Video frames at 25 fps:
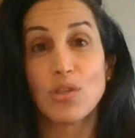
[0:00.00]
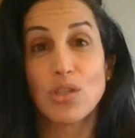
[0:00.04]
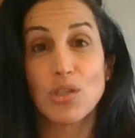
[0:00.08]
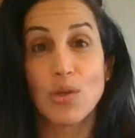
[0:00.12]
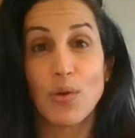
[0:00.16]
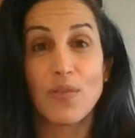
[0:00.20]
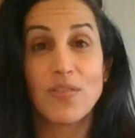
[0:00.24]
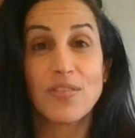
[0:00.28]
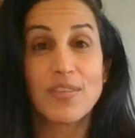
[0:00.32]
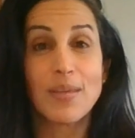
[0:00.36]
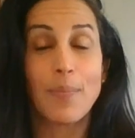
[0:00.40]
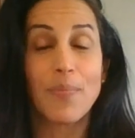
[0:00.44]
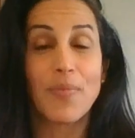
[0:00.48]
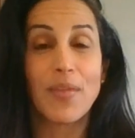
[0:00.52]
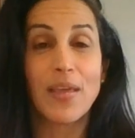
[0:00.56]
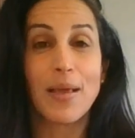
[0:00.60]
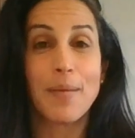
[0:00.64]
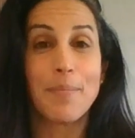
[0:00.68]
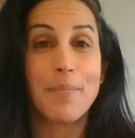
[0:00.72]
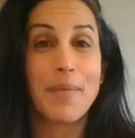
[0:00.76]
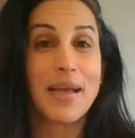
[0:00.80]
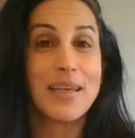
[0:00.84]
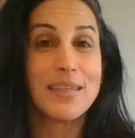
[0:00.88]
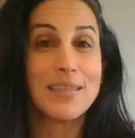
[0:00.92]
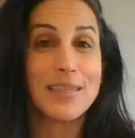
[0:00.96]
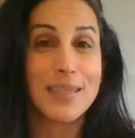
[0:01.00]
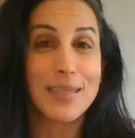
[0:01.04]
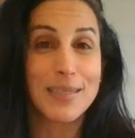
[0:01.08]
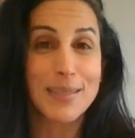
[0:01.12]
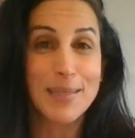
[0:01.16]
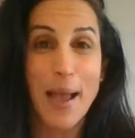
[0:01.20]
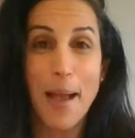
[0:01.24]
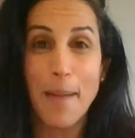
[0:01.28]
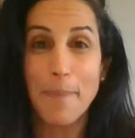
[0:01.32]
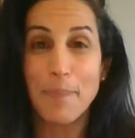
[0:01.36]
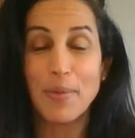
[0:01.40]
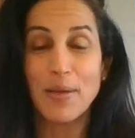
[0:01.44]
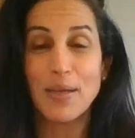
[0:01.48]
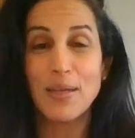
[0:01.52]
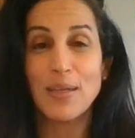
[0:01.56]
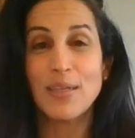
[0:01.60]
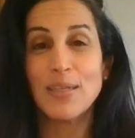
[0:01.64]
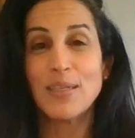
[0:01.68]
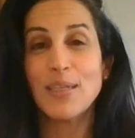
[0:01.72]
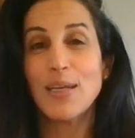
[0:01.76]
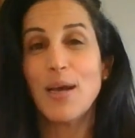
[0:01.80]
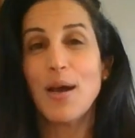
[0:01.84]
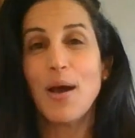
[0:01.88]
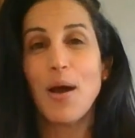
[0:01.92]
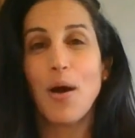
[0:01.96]
So if something amazing has
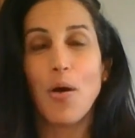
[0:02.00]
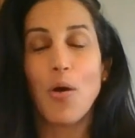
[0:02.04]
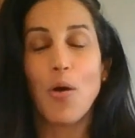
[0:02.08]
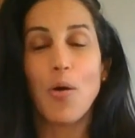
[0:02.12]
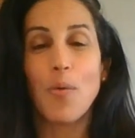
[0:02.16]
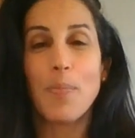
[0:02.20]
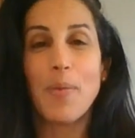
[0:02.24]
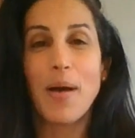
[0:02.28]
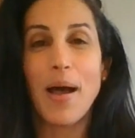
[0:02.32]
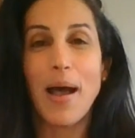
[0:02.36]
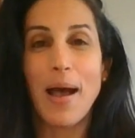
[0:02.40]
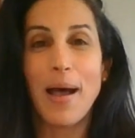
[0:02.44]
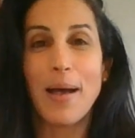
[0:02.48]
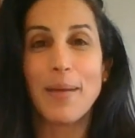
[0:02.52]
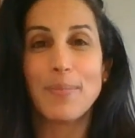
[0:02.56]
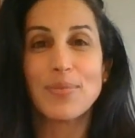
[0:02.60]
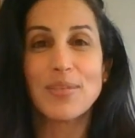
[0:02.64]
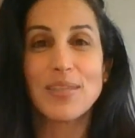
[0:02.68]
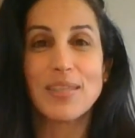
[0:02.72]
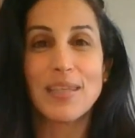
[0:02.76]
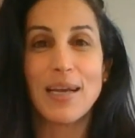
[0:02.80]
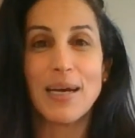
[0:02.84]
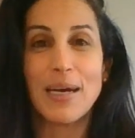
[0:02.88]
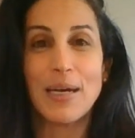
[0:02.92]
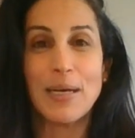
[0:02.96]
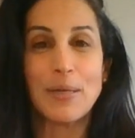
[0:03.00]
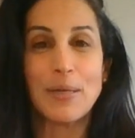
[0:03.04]
happened, or perhaps